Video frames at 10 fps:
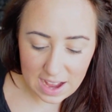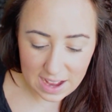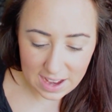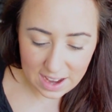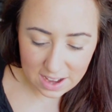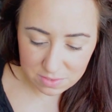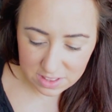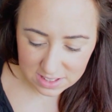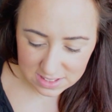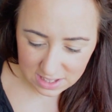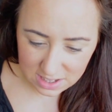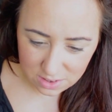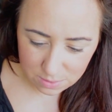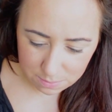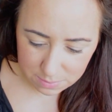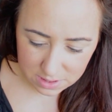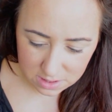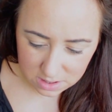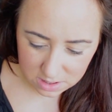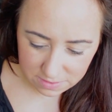I have this in
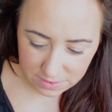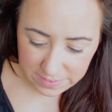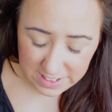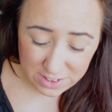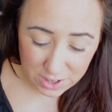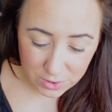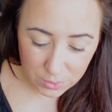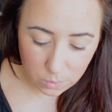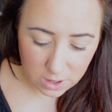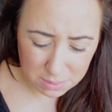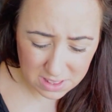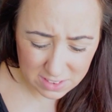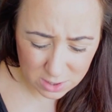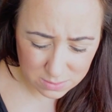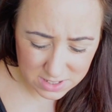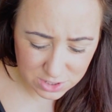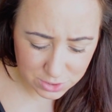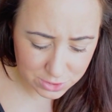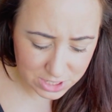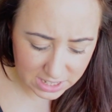number 52. I believe it comes in
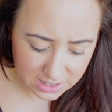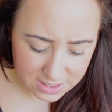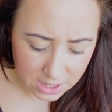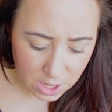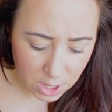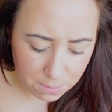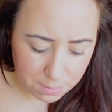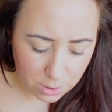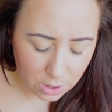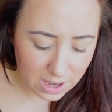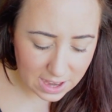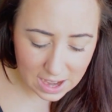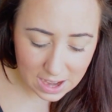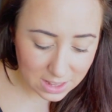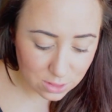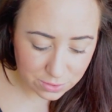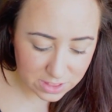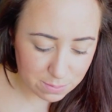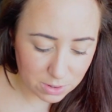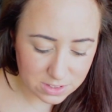2 shades. But I love
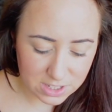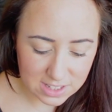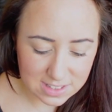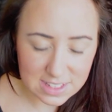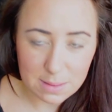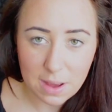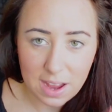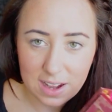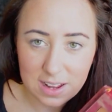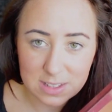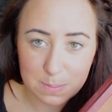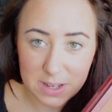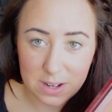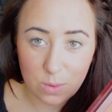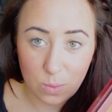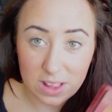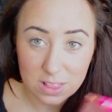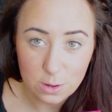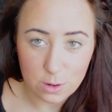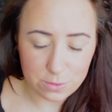this bronzer. You can see mine has been
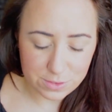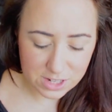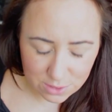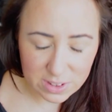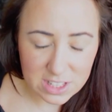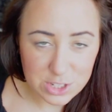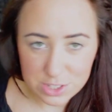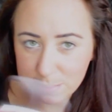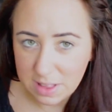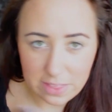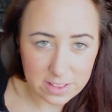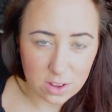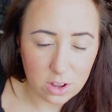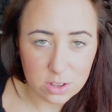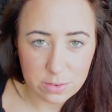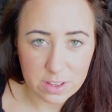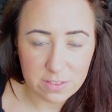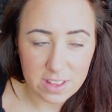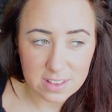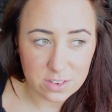well loved. You can really just apply this all over your
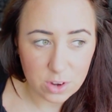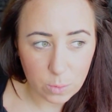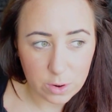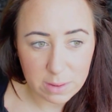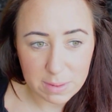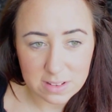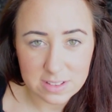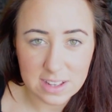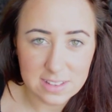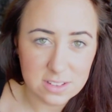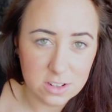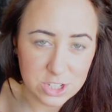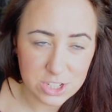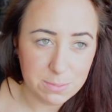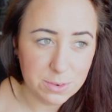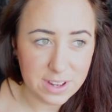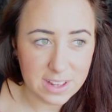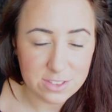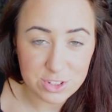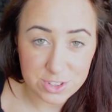face and not worry about it because it's not
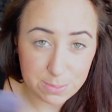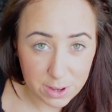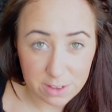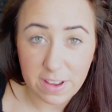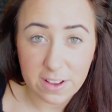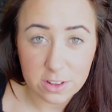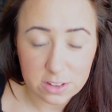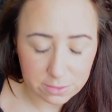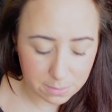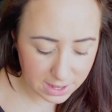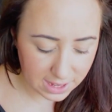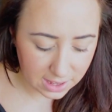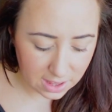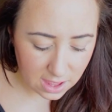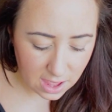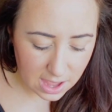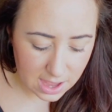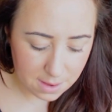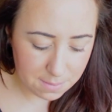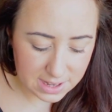shimmery. It's just a perfect colour for me.
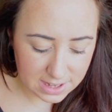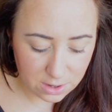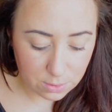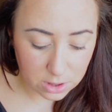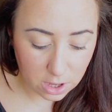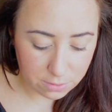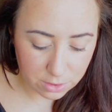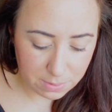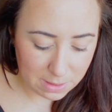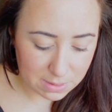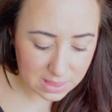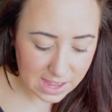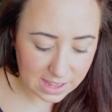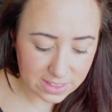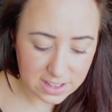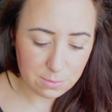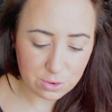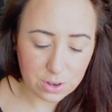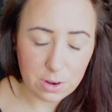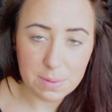And I know a lot of other people like this. I'm
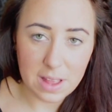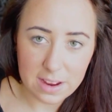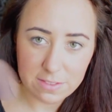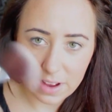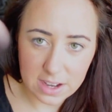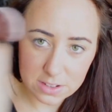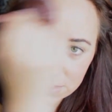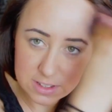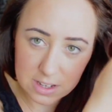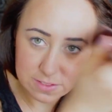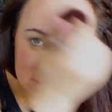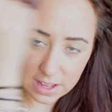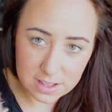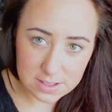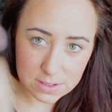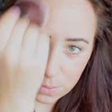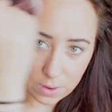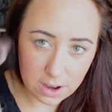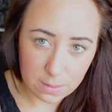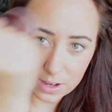just going to apply a fine dusting of this
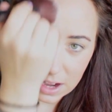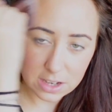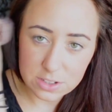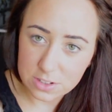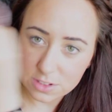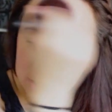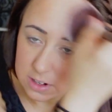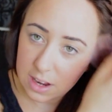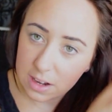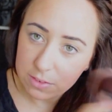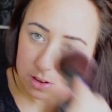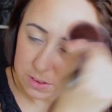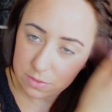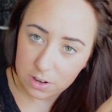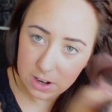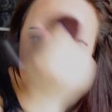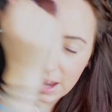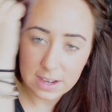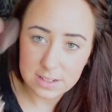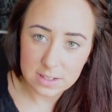where I would catch the sun kind of on the
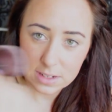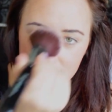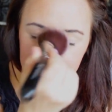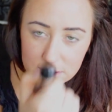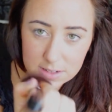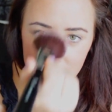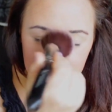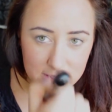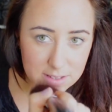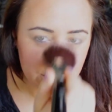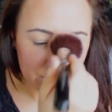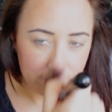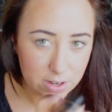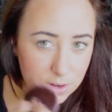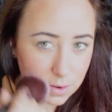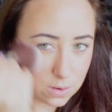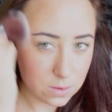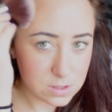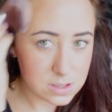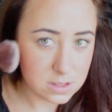forehead, down the centre of your
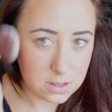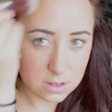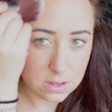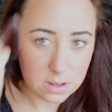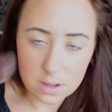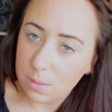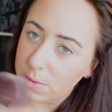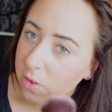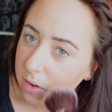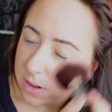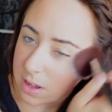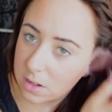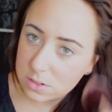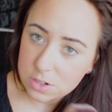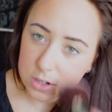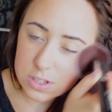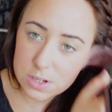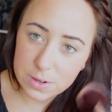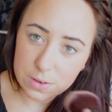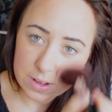nose. And we've already contoured,
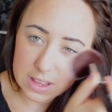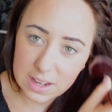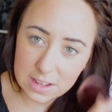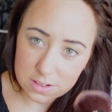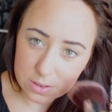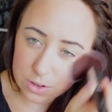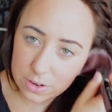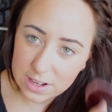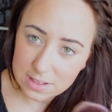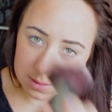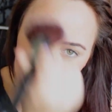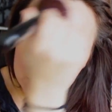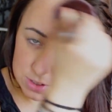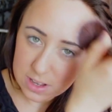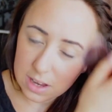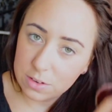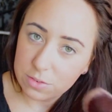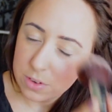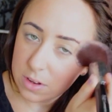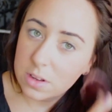so we don't really need to go crazy, but just kind of